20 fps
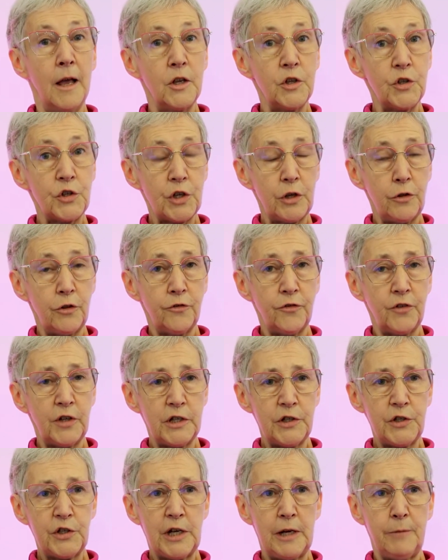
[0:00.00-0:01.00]
So the
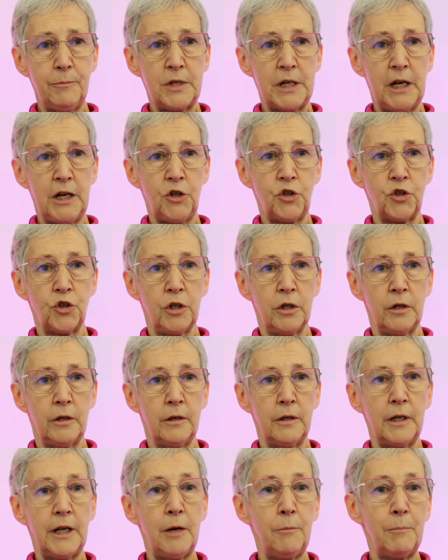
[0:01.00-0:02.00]
first temptation
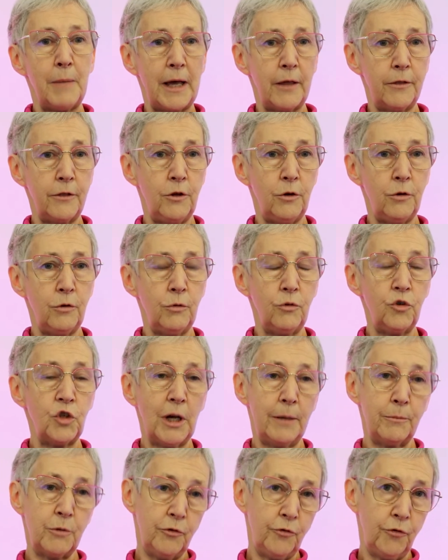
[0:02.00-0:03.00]
in Matthew
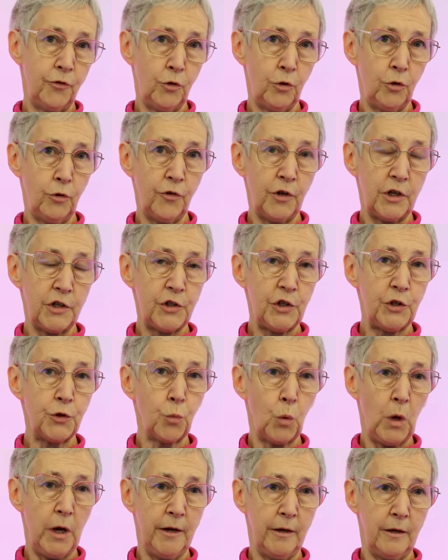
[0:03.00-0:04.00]
chapter 4,
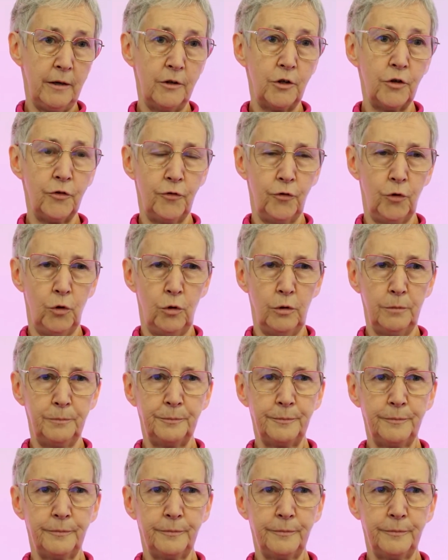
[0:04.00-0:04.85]
verses 1 to 4.